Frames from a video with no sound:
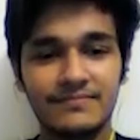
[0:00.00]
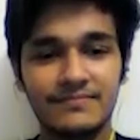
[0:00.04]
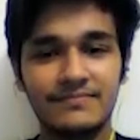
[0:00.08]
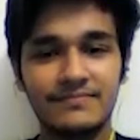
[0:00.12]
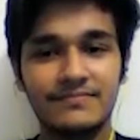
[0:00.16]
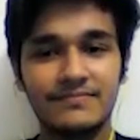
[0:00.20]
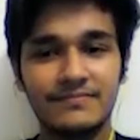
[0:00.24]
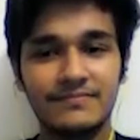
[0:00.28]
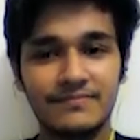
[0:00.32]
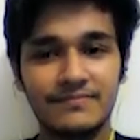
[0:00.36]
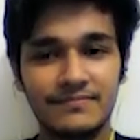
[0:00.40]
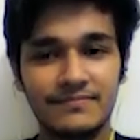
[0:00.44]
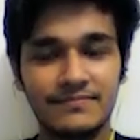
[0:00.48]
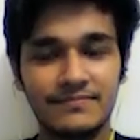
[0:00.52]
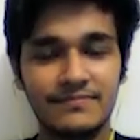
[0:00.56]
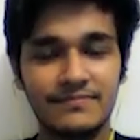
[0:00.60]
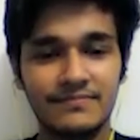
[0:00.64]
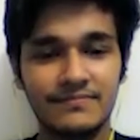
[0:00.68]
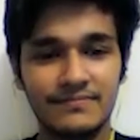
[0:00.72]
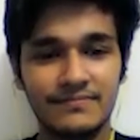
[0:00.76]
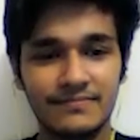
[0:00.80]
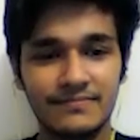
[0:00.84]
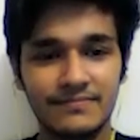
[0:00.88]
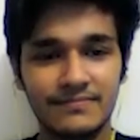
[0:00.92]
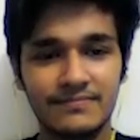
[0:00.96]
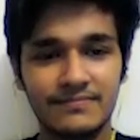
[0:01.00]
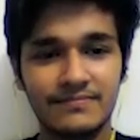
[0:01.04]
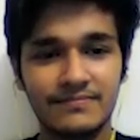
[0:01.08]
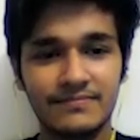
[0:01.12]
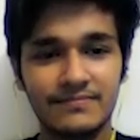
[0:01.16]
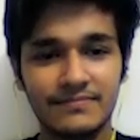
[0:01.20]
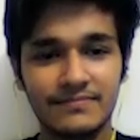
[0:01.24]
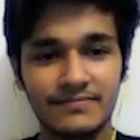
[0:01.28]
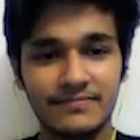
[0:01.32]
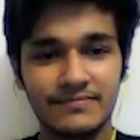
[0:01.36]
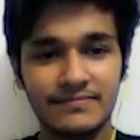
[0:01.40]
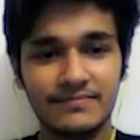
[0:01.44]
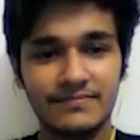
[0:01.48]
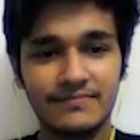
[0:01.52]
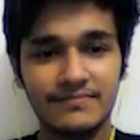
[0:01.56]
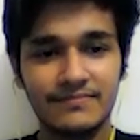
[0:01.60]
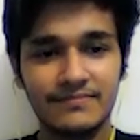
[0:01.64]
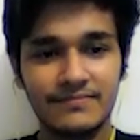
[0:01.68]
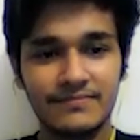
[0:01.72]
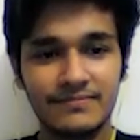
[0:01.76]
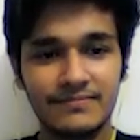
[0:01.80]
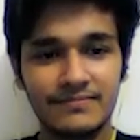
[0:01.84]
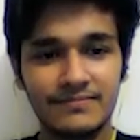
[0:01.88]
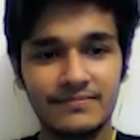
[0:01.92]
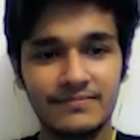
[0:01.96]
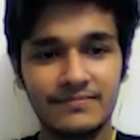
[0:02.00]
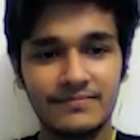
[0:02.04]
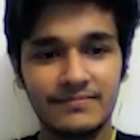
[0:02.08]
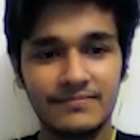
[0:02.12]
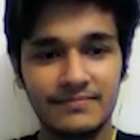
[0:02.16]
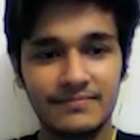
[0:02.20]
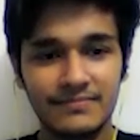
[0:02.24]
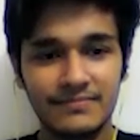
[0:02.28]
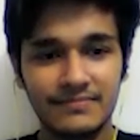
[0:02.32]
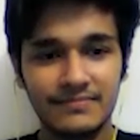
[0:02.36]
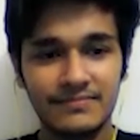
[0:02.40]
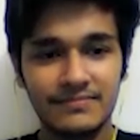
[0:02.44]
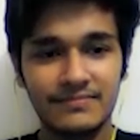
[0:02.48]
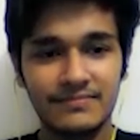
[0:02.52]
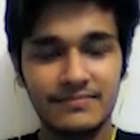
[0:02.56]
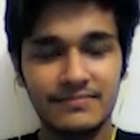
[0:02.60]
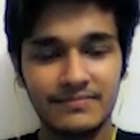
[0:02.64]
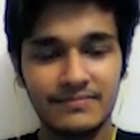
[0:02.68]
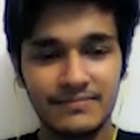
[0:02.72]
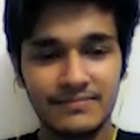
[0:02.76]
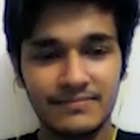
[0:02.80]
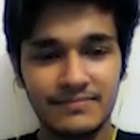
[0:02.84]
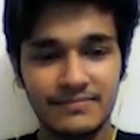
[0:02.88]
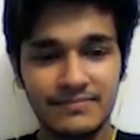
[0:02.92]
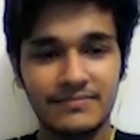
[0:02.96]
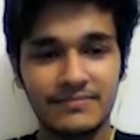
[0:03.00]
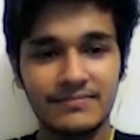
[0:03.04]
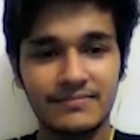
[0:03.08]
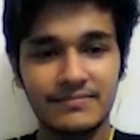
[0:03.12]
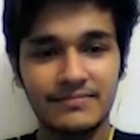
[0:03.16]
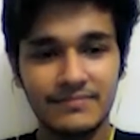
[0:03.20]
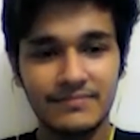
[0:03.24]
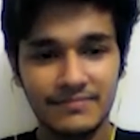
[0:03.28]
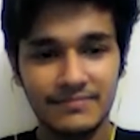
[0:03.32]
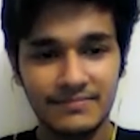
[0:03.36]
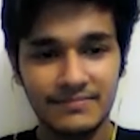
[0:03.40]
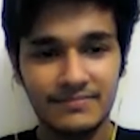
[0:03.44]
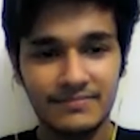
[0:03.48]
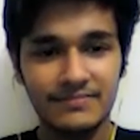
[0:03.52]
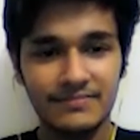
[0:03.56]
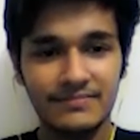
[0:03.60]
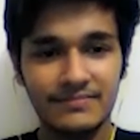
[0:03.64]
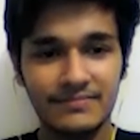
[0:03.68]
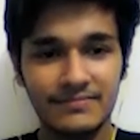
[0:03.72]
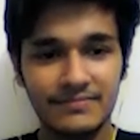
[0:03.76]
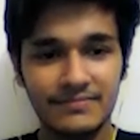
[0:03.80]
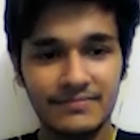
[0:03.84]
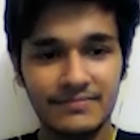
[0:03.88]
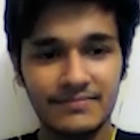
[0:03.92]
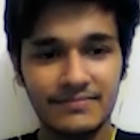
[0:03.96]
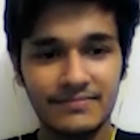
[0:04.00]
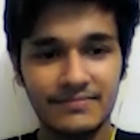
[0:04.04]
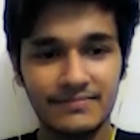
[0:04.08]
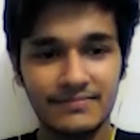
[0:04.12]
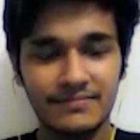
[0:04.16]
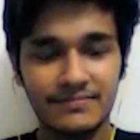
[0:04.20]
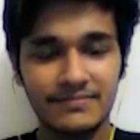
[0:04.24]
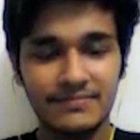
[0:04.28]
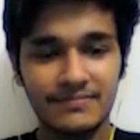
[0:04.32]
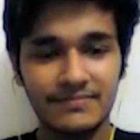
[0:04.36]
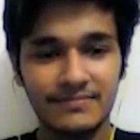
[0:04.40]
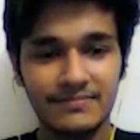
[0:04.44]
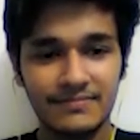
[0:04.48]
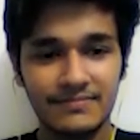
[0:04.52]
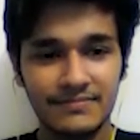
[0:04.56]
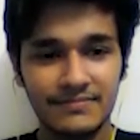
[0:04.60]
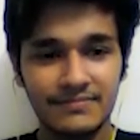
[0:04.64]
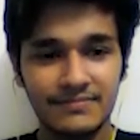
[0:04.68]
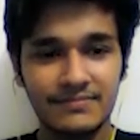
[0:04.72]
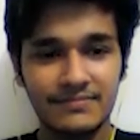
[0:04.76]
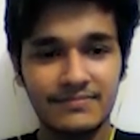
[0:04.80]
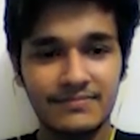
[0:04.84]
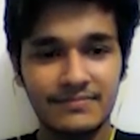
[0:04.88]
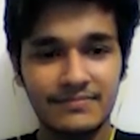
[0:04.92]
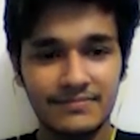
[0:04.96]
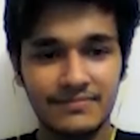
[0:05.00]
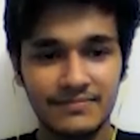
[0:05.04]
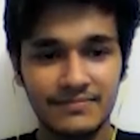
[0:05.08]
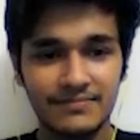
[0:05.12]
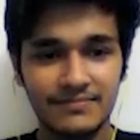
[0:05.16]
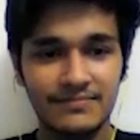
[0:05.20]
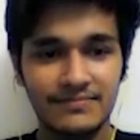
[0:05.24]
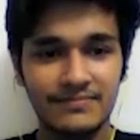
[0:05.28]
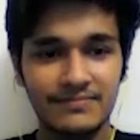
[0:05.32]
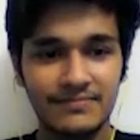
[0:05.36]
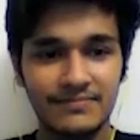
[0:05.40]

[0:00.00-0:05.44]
(silent)